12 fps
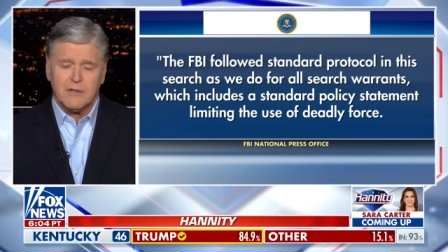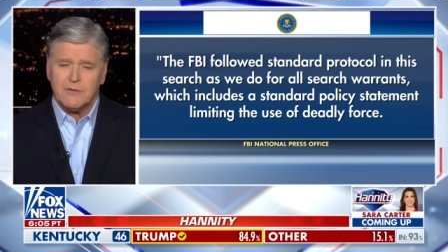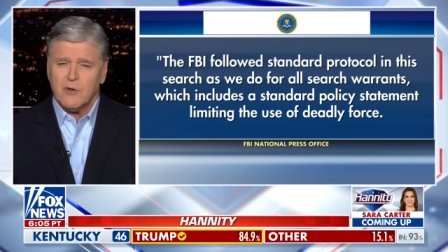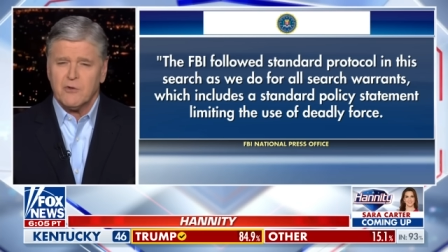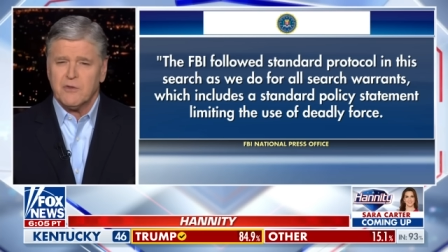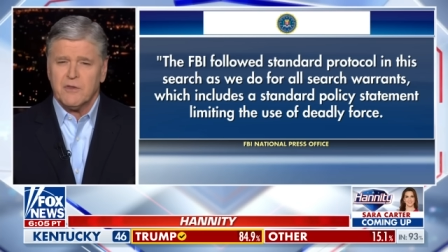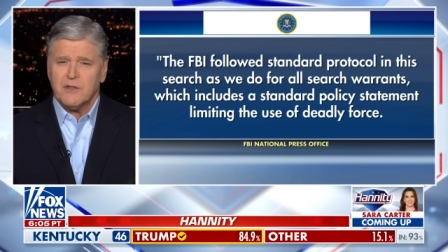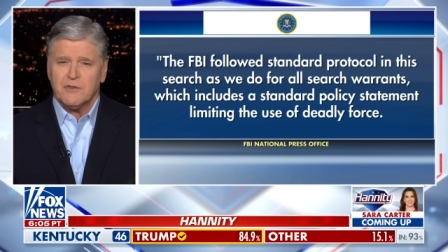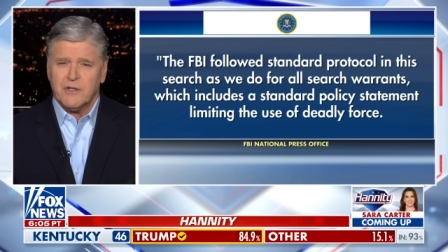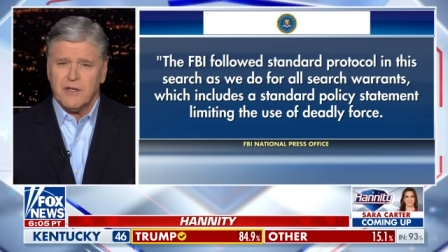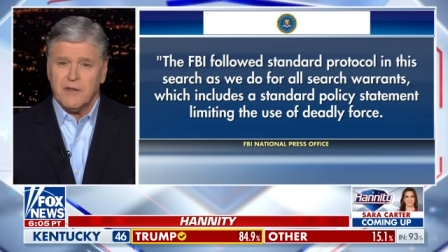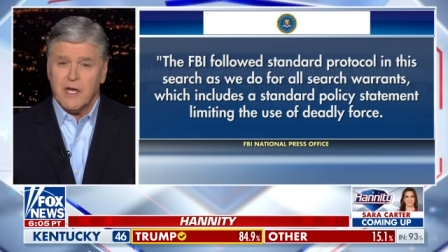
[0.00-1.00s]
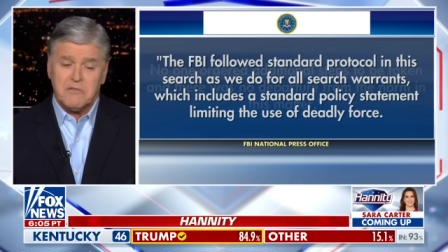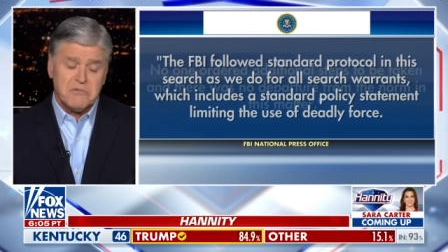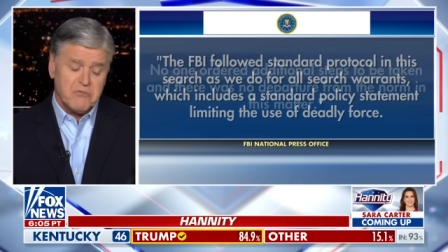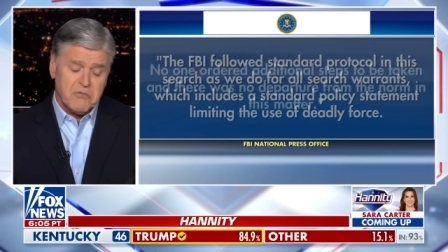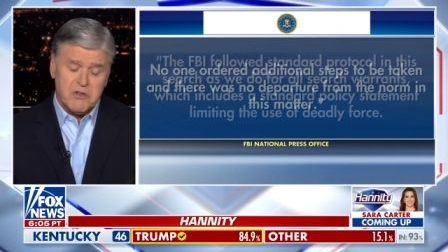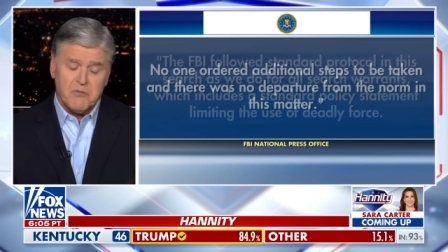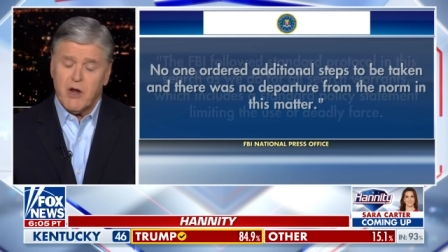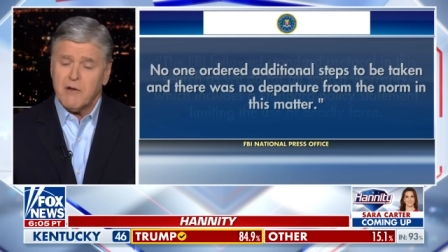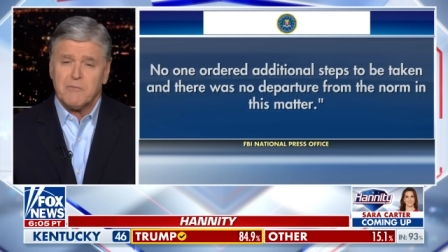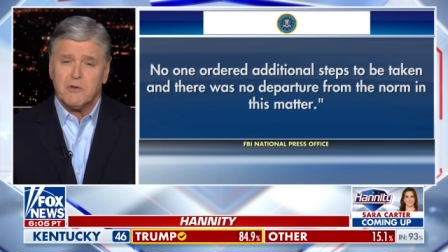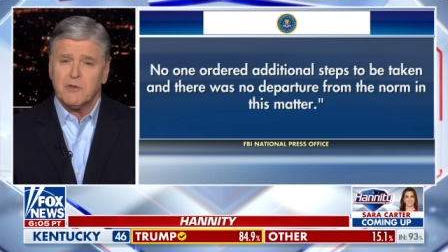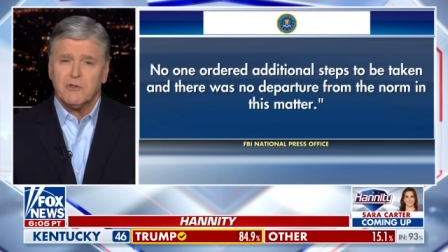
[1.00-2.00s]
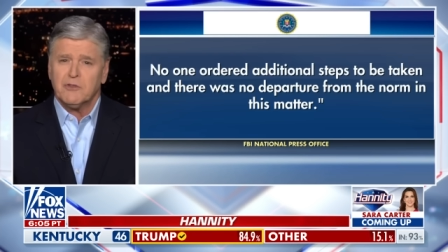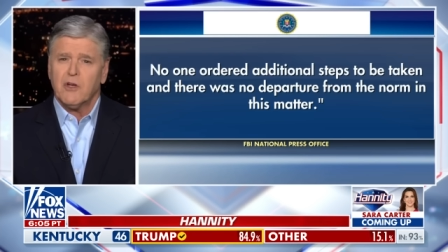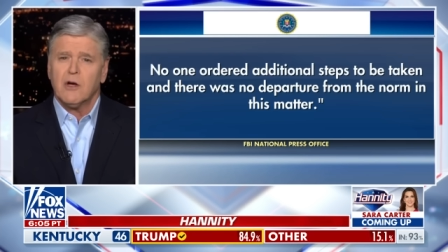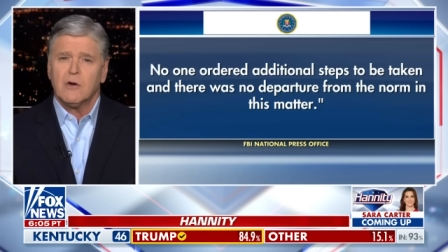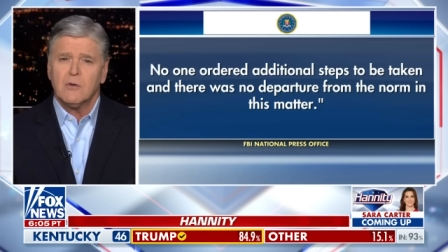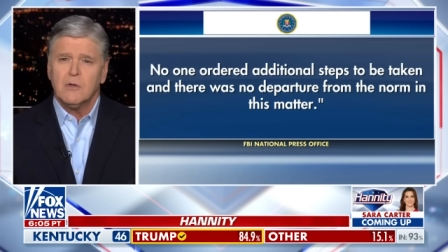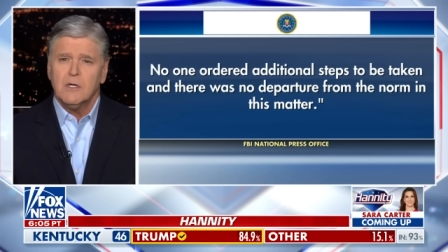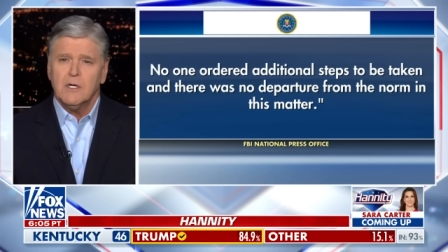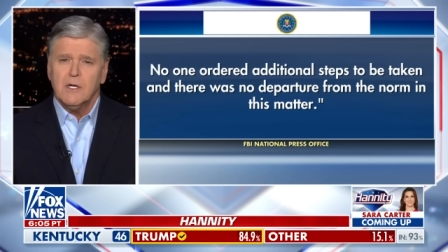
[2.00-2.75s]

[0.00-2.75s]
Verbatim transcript: I told you they'd say that, rightfully so.